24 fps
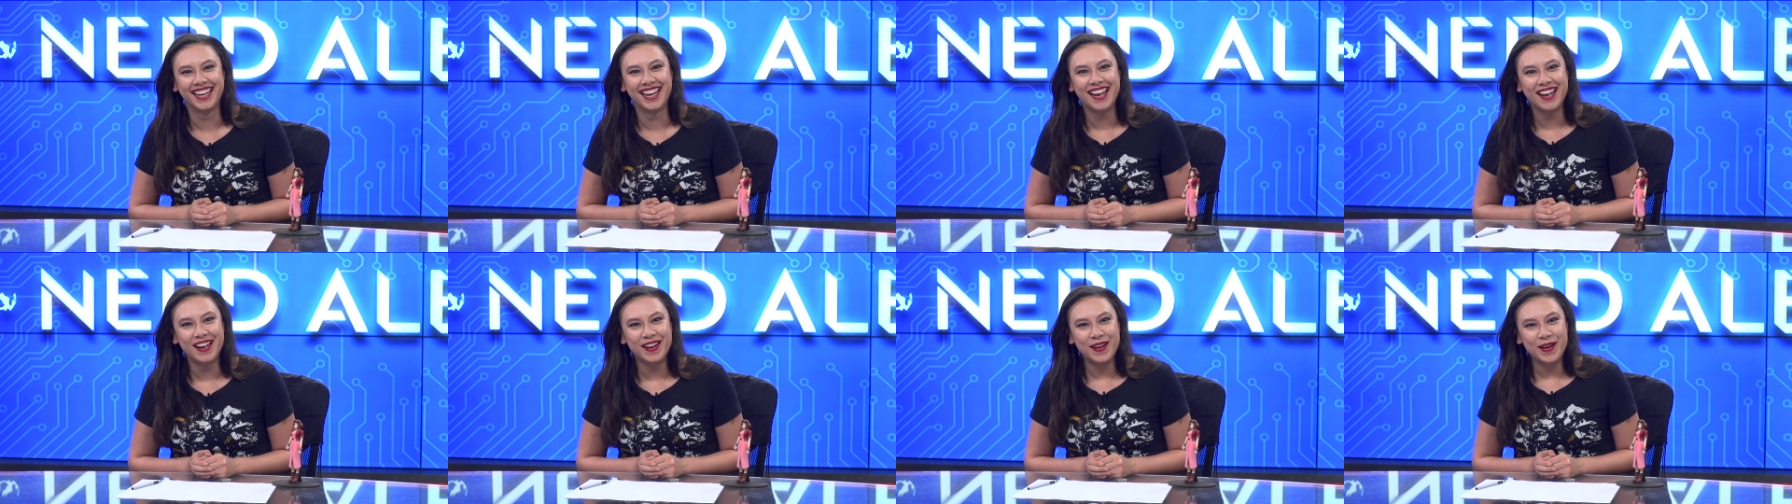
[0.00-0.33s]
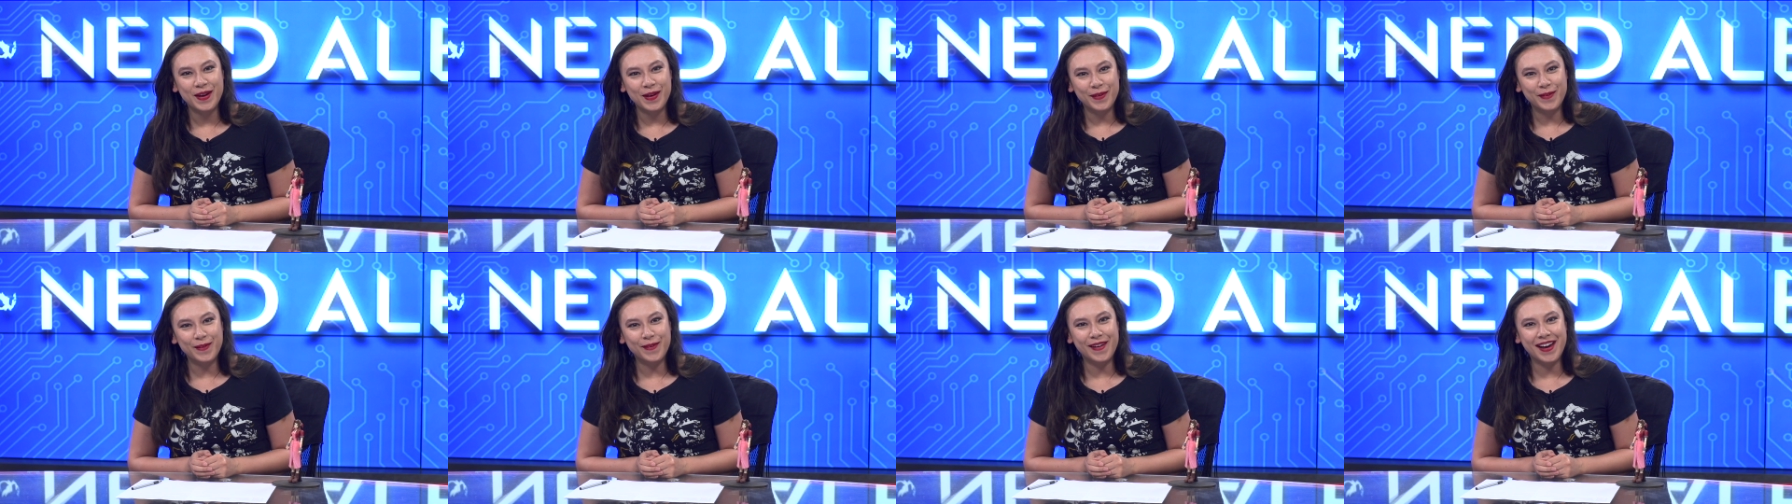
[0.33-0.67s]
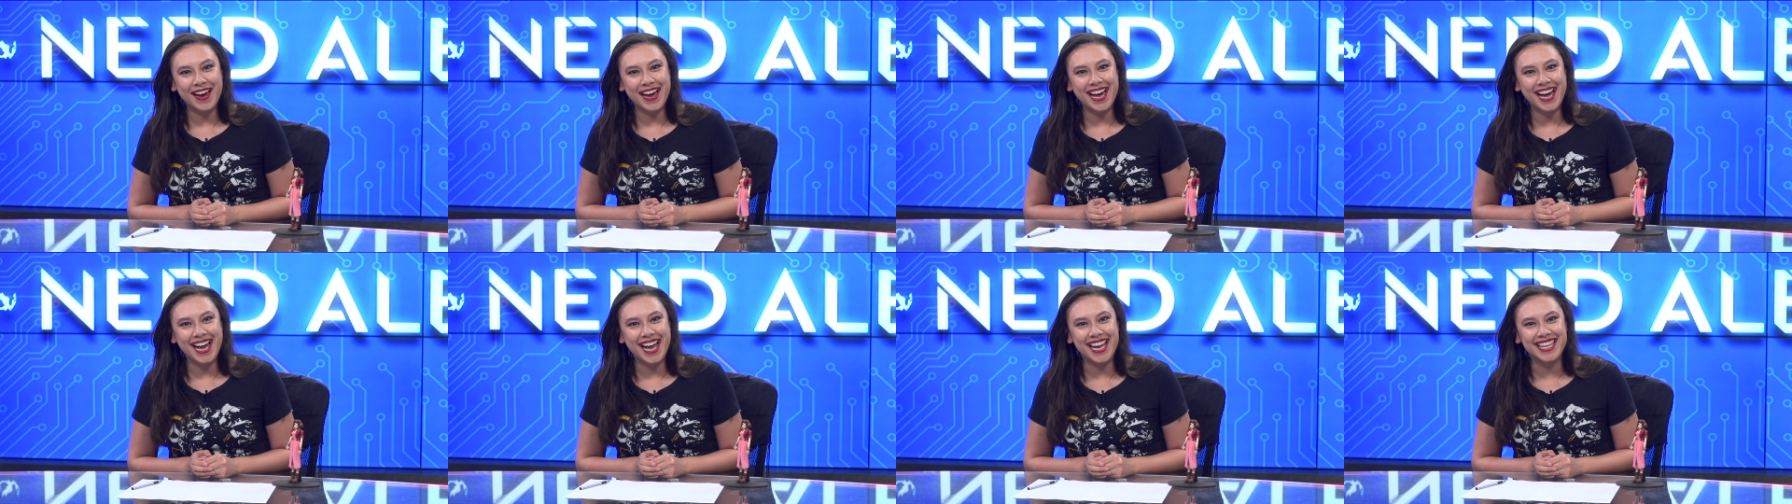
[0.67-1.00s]

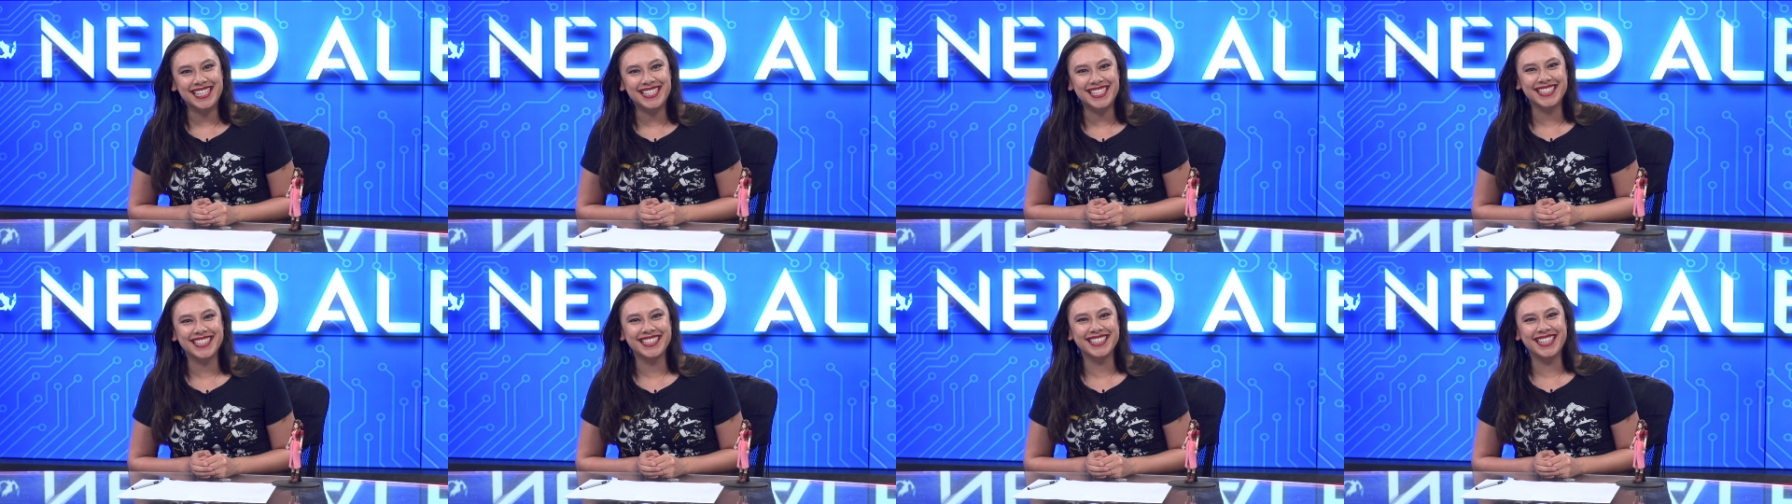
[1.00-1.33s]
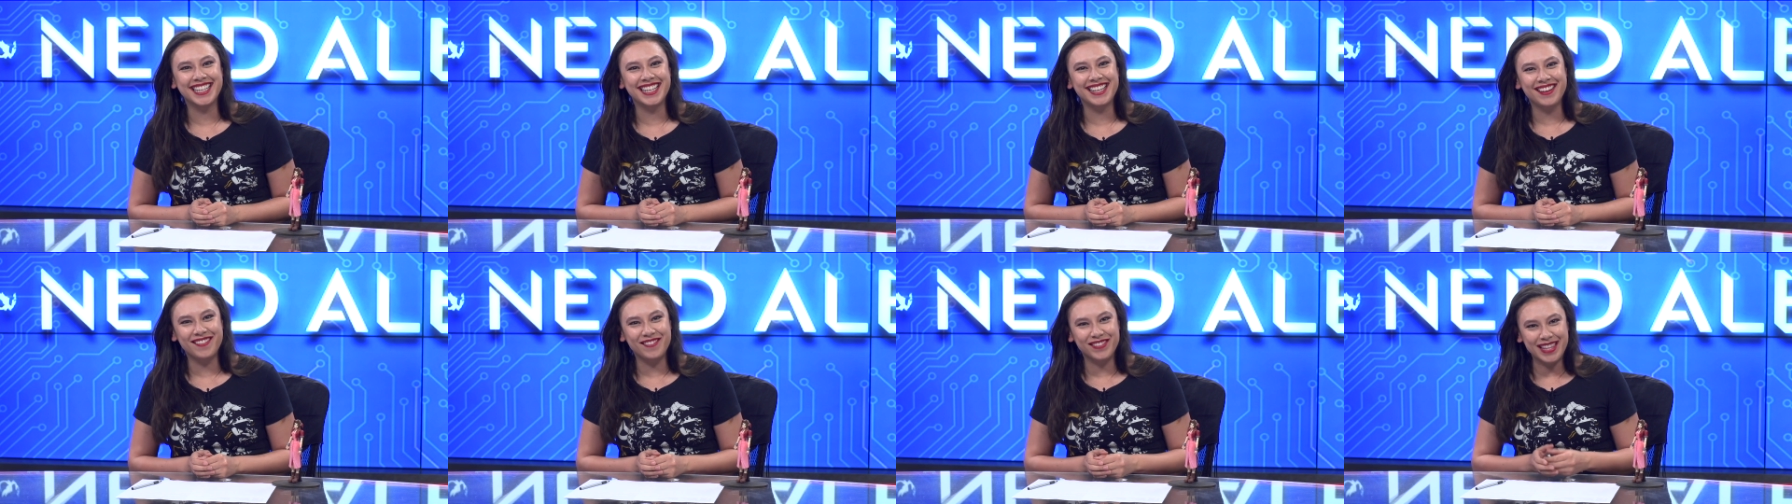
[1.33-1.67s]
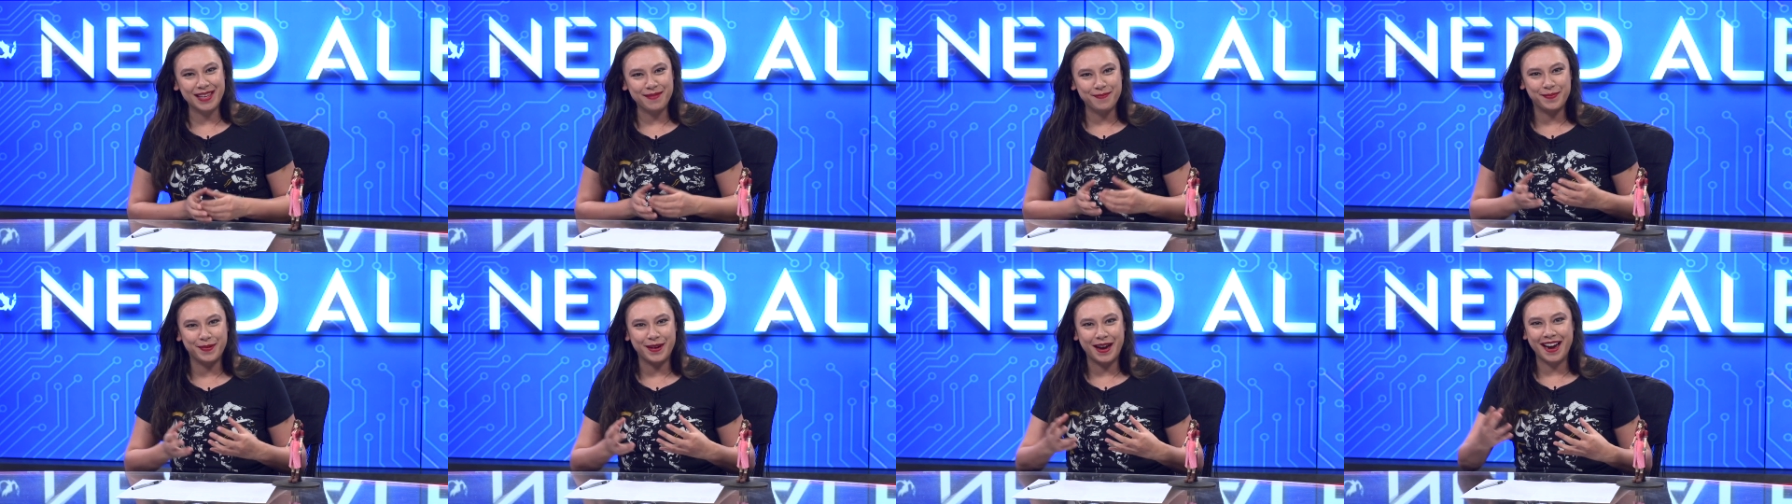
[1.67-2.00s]
What? The
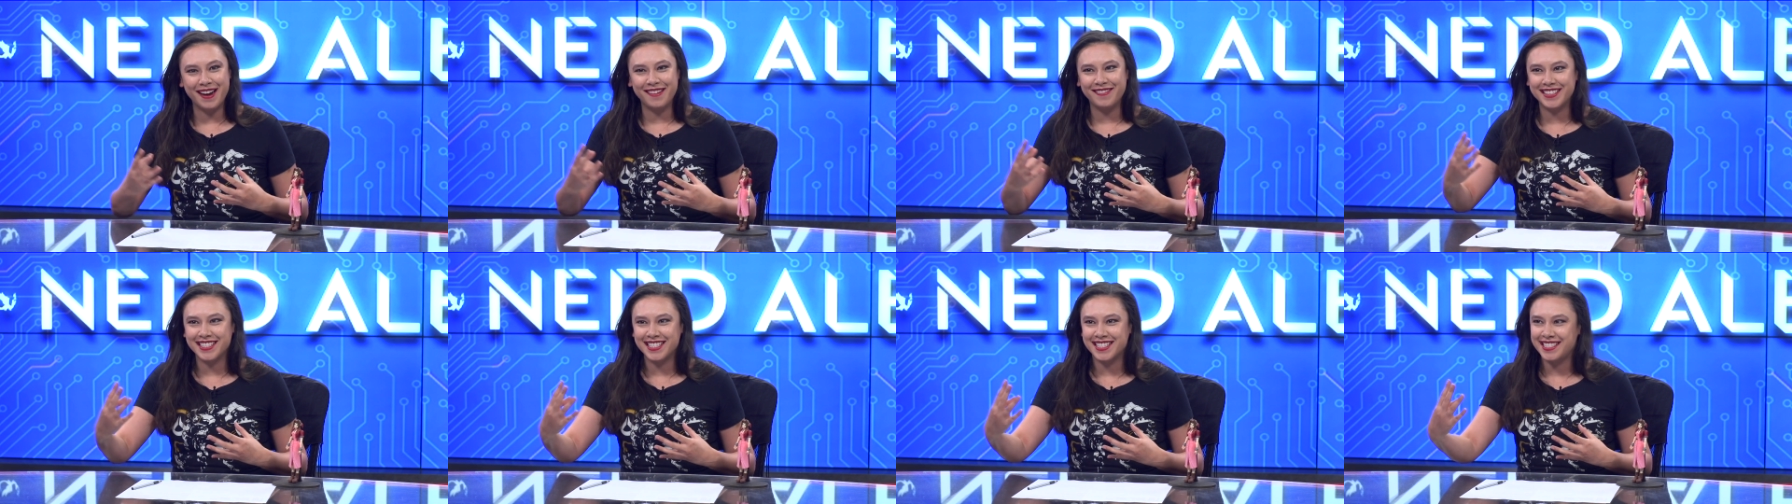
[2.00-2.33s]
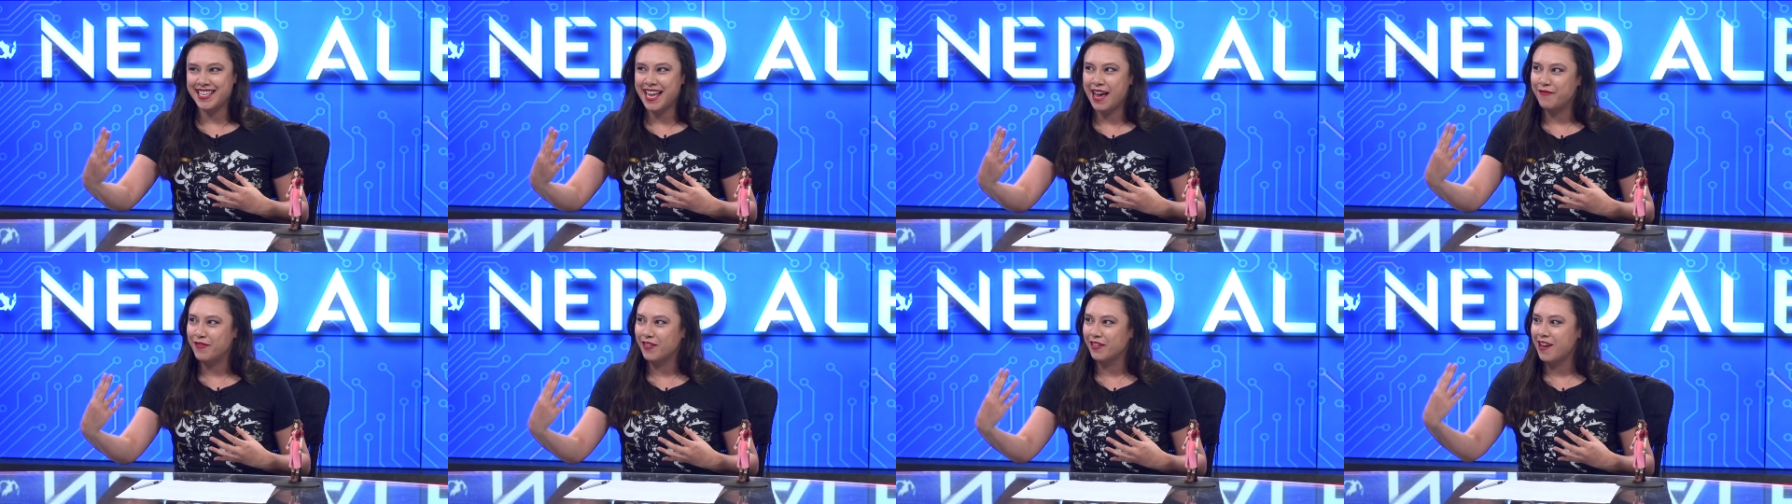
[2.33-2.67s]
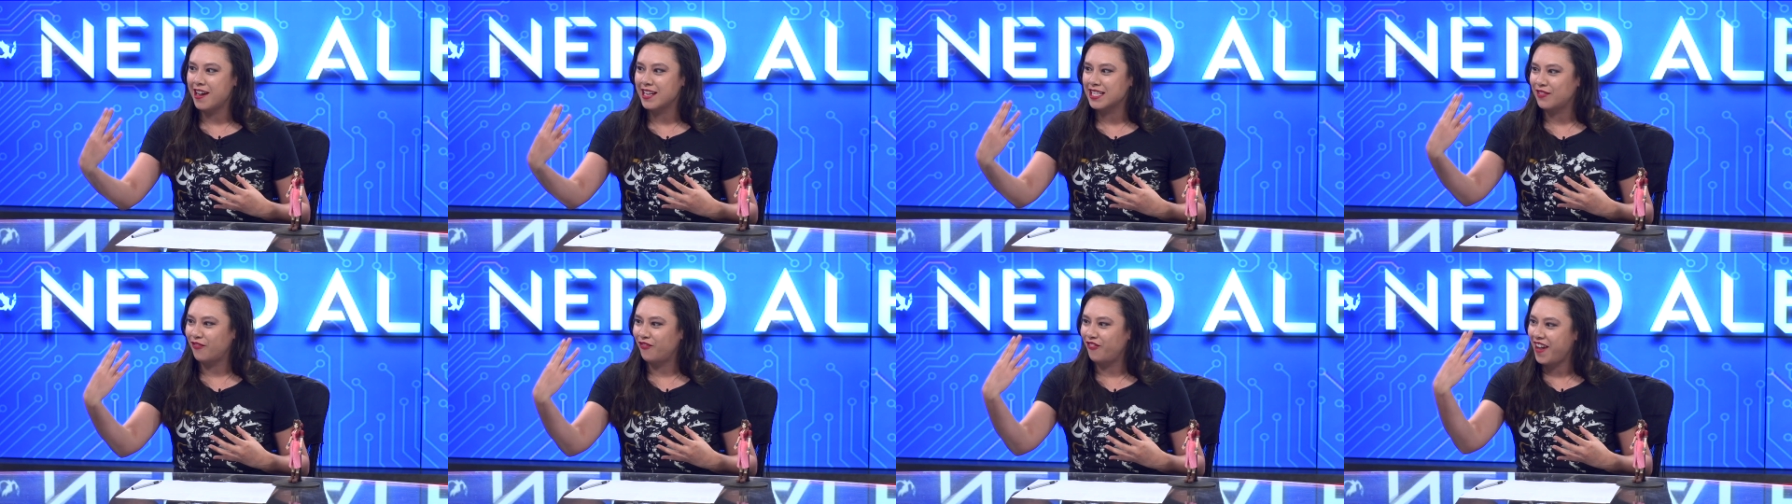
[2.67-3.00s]
part when
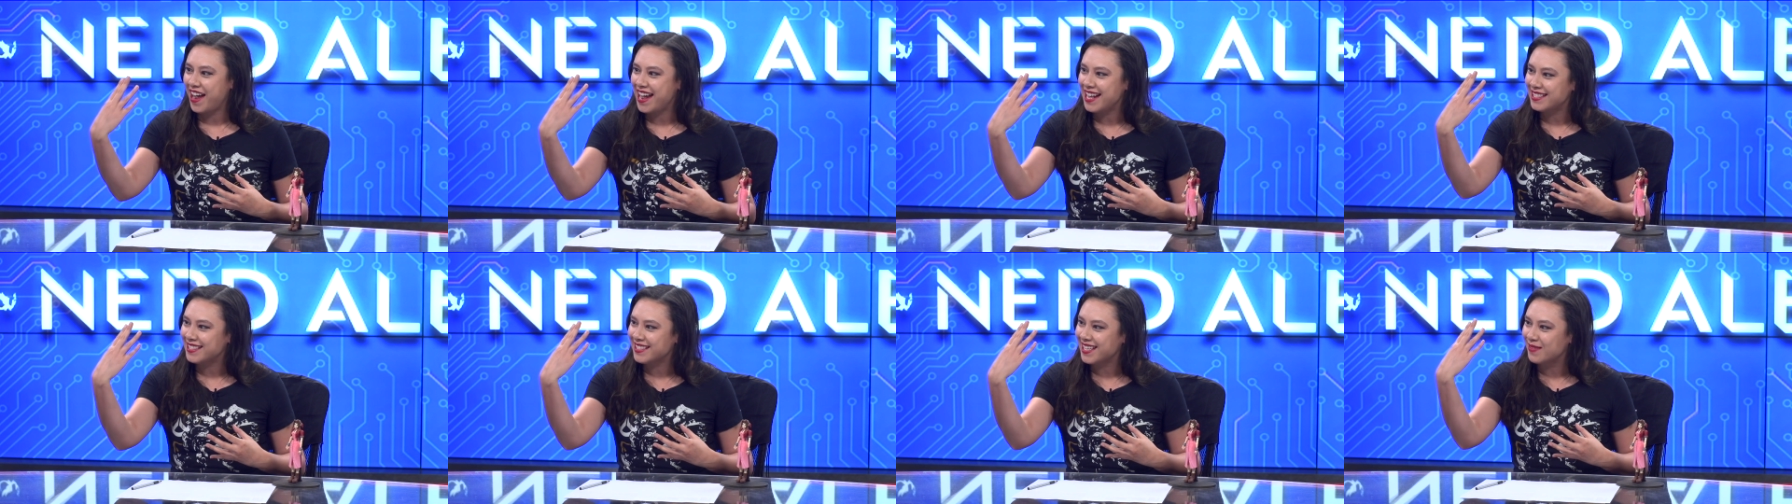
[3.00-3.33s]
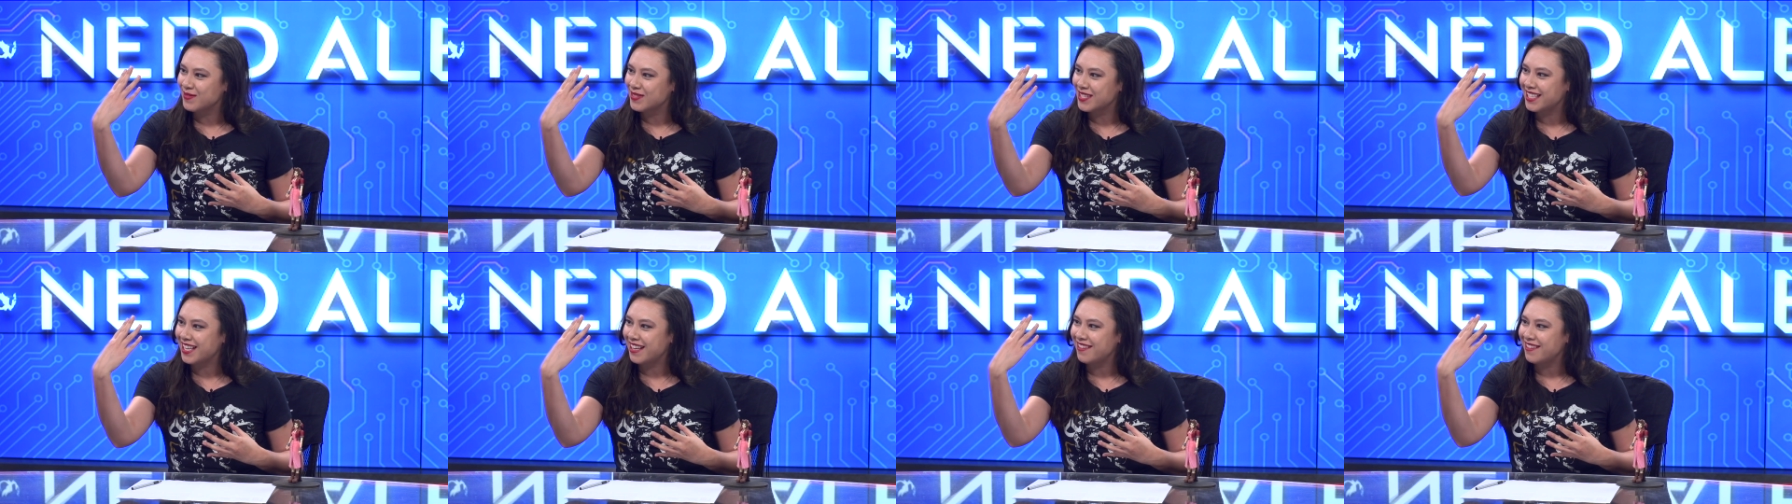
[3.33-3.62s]
Sephiroth's face comes